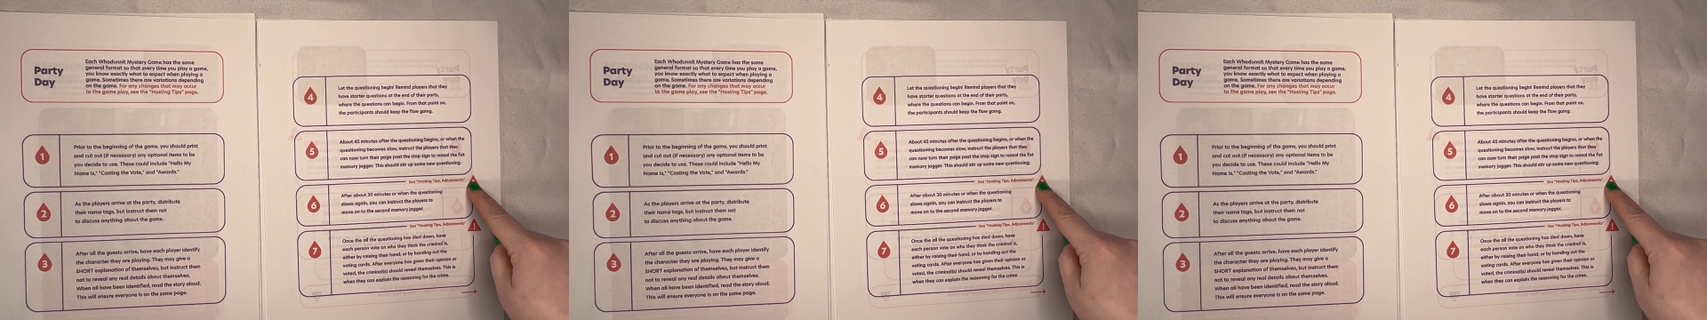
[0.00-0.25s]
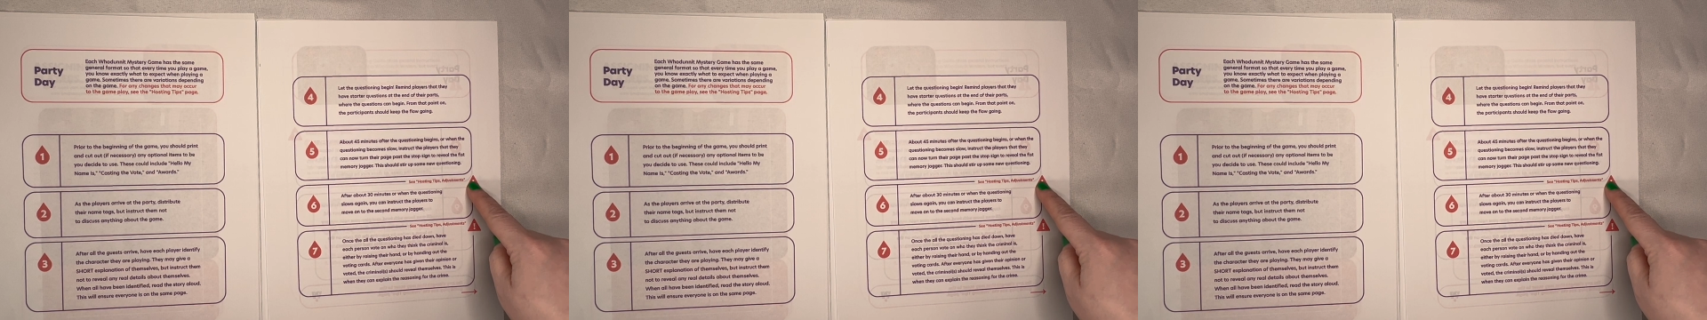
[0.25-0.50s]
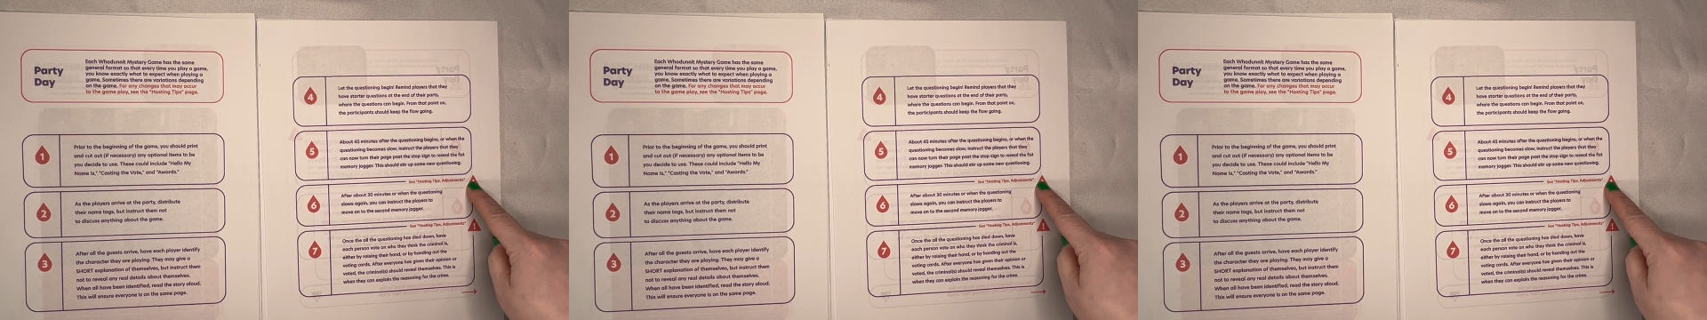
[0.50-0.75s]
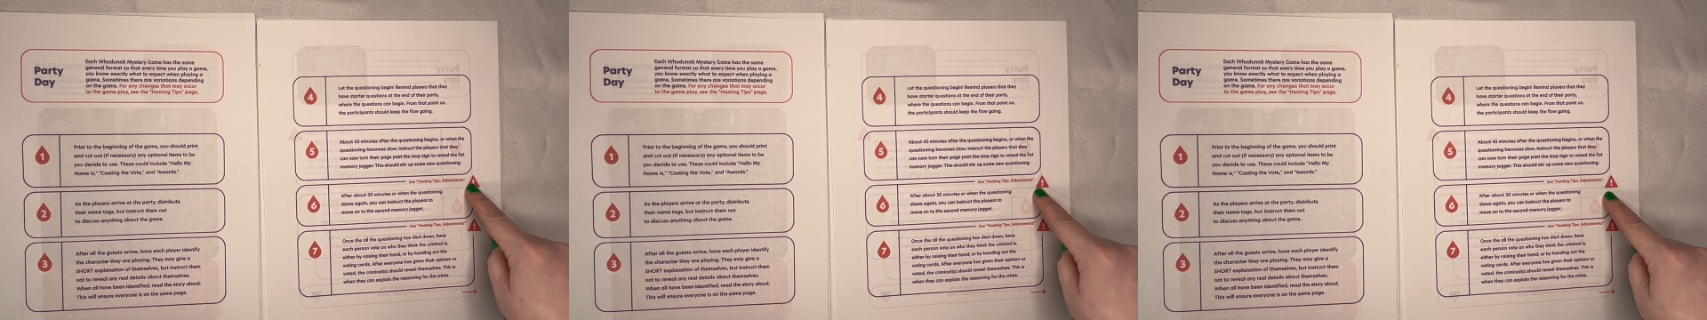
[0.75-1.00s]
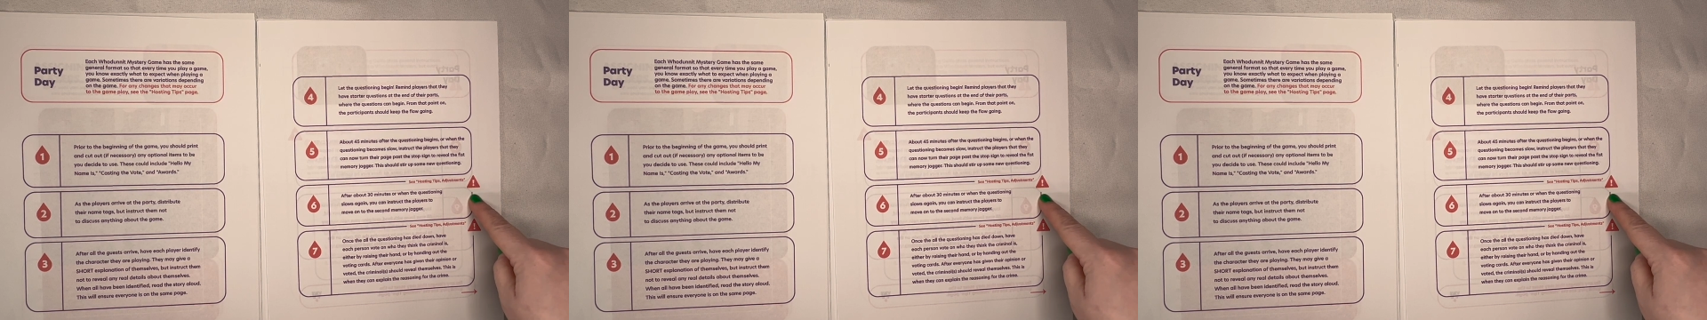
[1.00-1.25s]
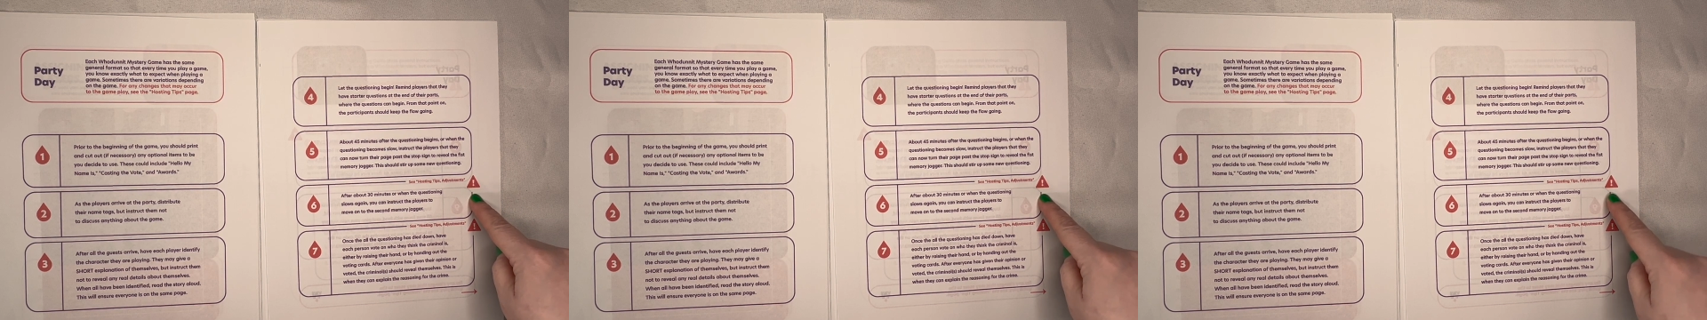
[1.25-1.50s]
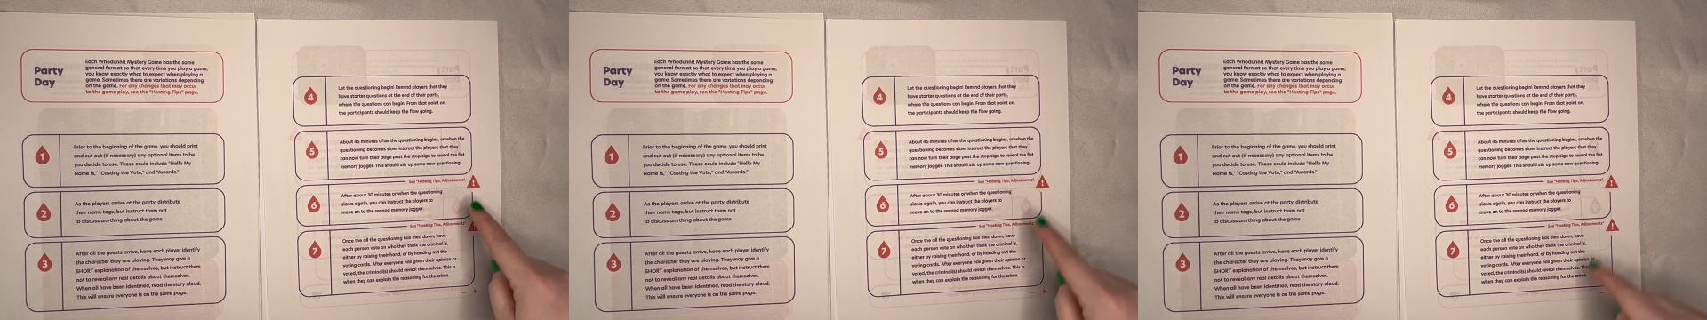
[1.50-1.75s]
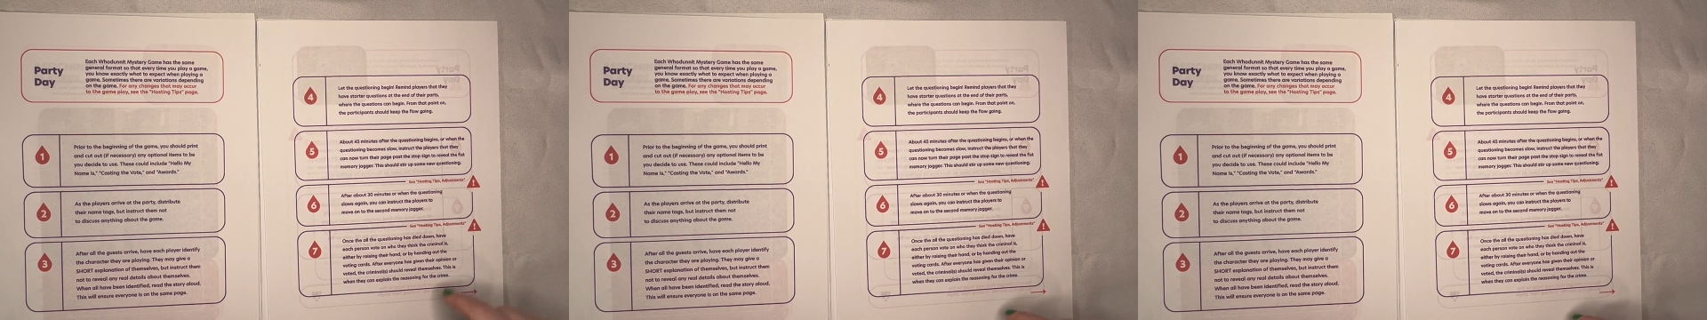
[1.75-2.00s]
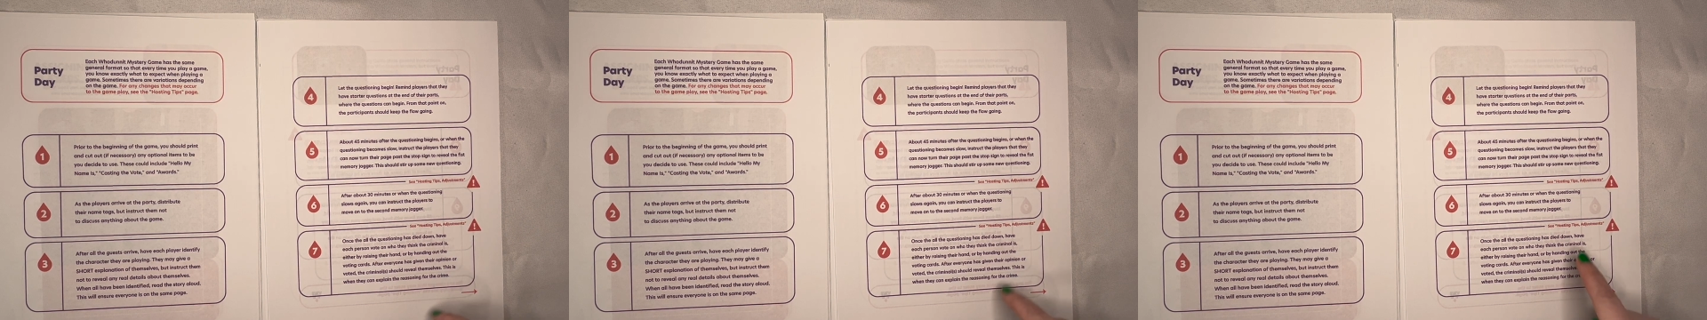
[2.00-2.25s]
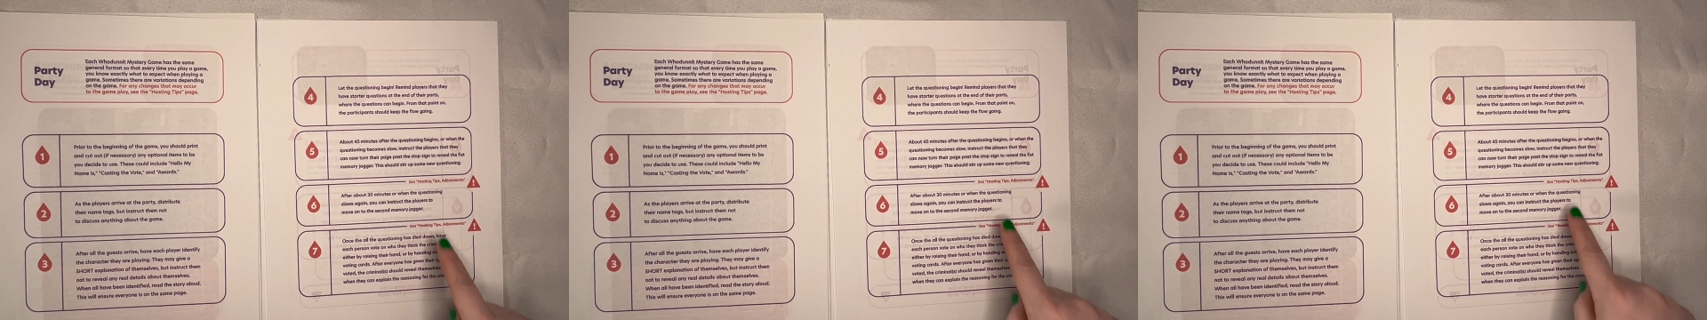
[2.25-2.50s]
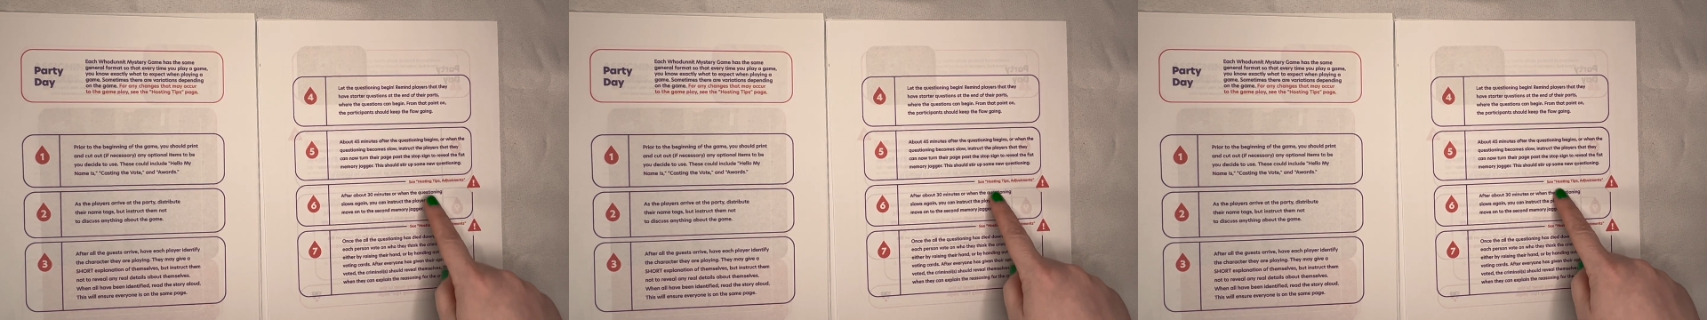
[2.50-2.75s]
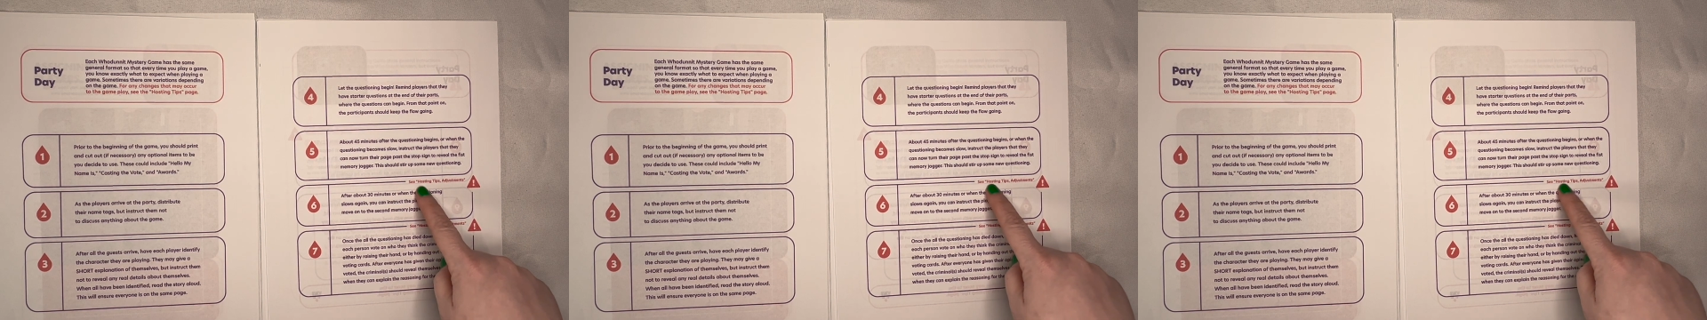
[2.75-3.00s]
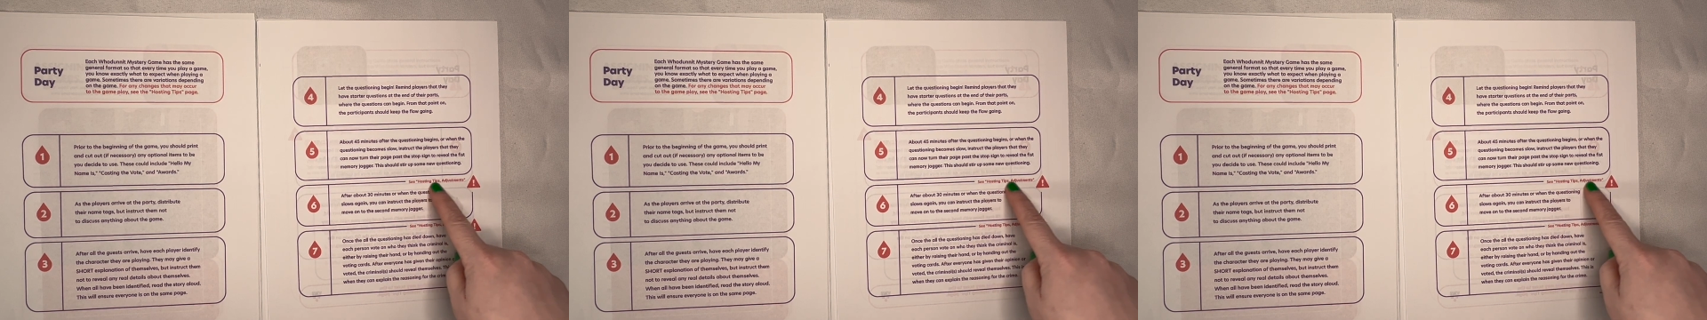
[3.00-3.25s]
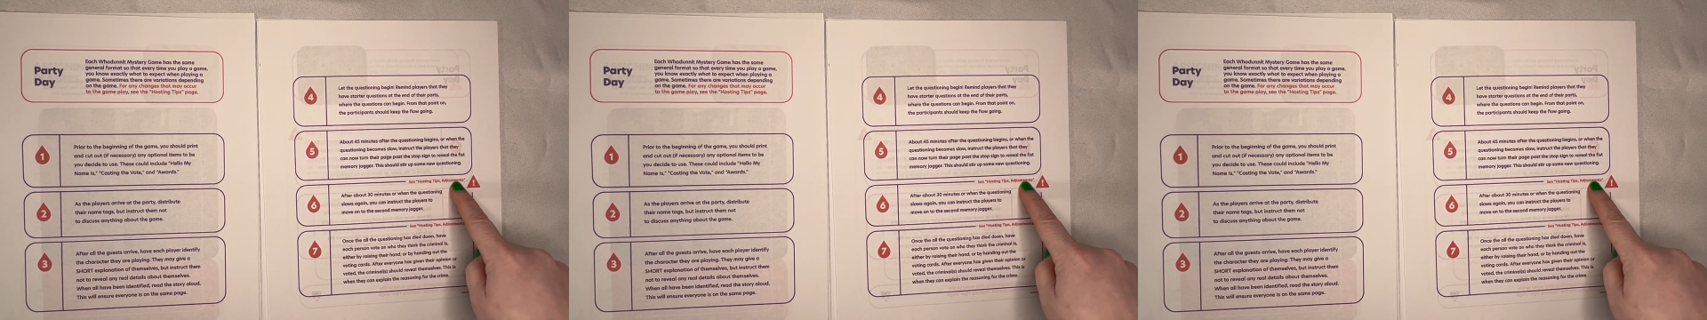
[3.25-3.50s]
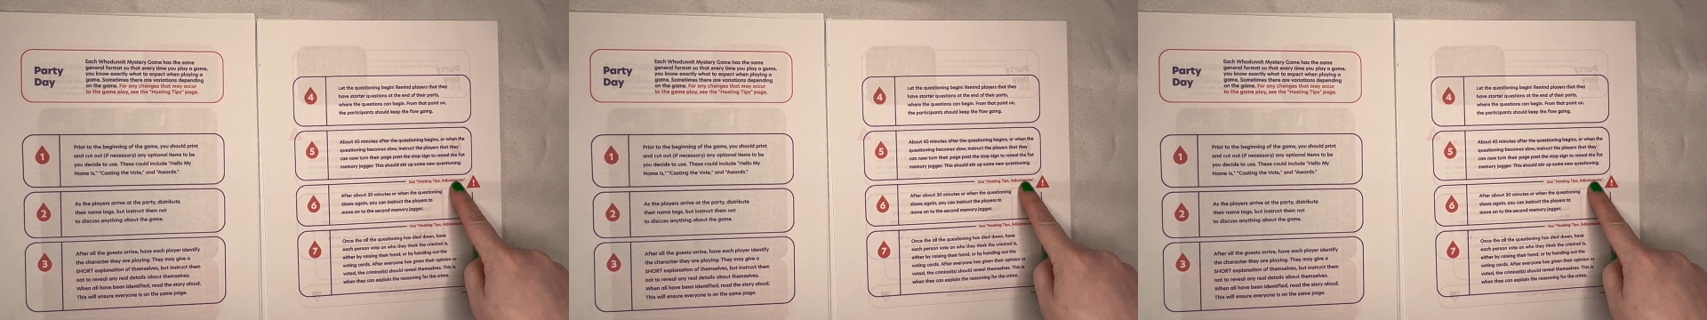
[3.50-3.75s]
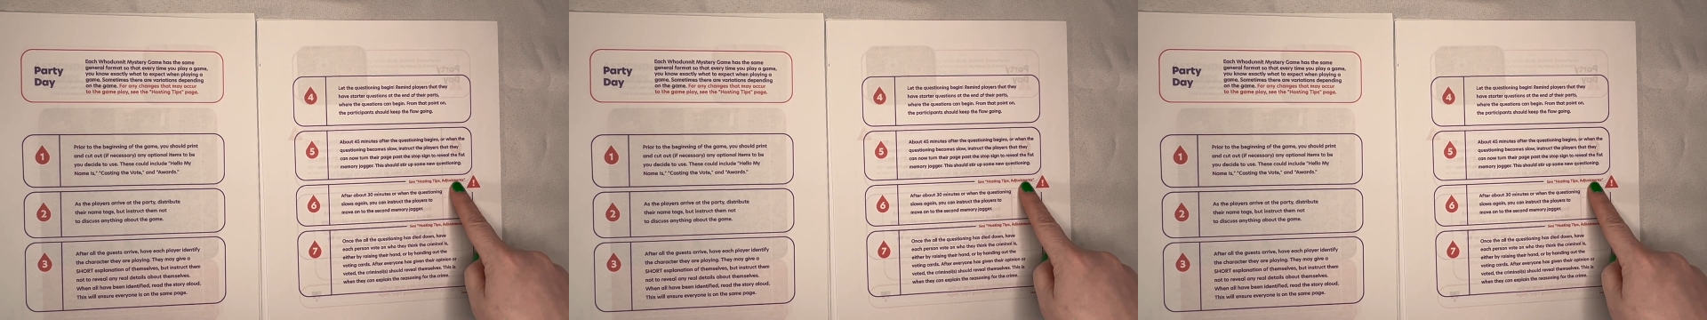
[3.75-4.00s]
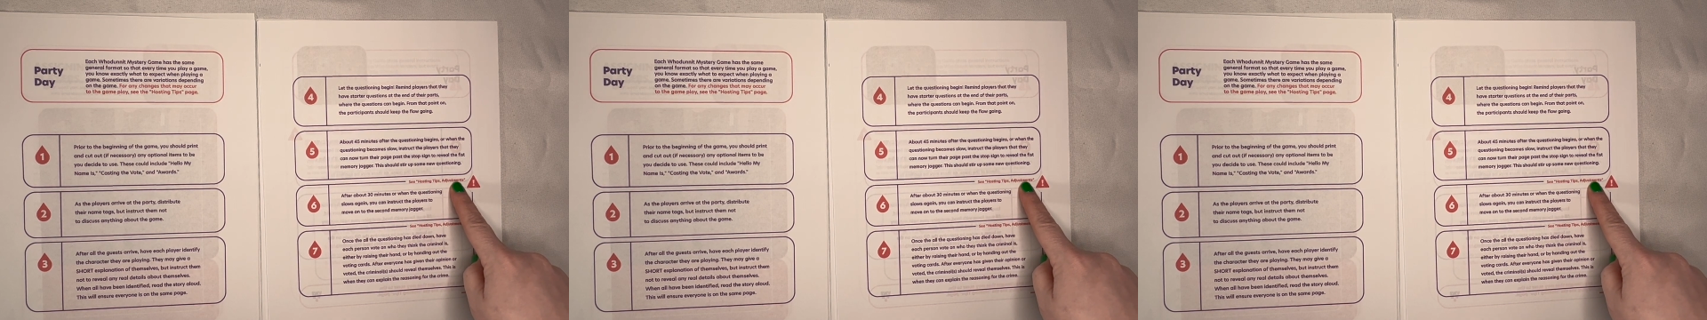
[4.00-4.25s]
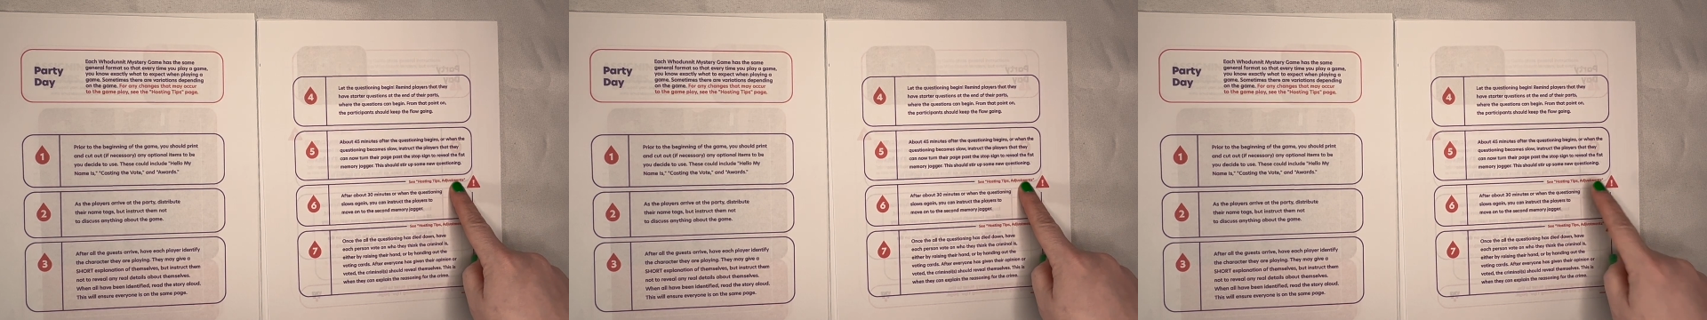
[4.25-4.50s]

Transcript: No face is visible, so there are no lips to read.